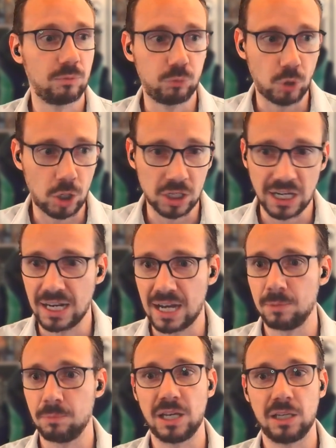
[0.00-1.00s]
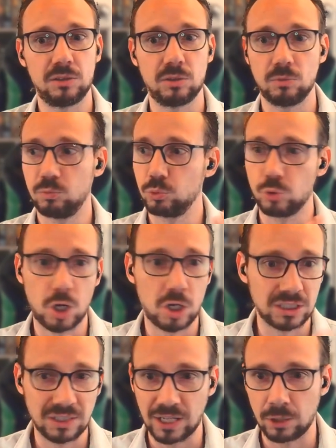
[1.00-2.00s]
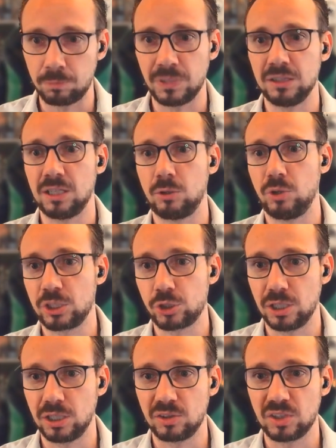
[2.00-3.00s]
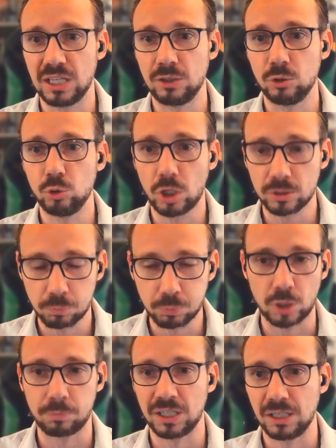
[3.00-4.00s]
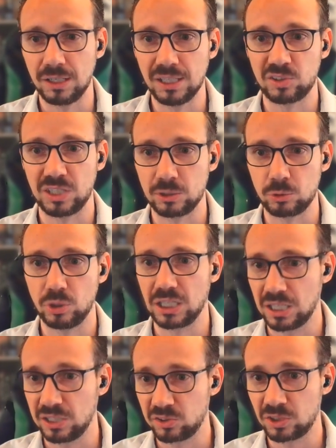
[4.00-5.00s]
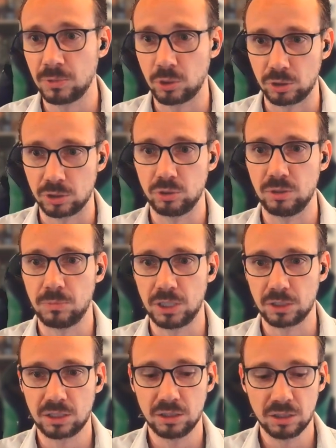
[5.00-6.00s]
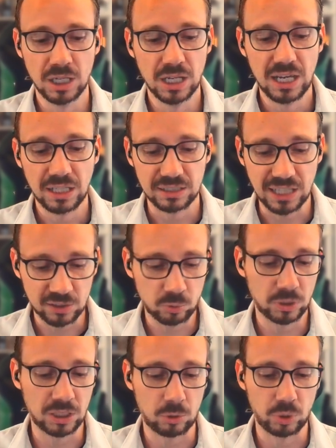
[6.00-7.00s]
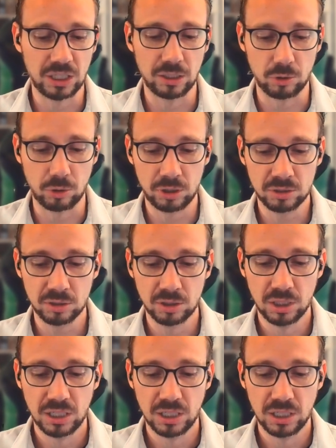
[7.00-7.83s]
wrong alignment, wrong development directions, and not properly listening to the customer or to the market, that's what I really learned.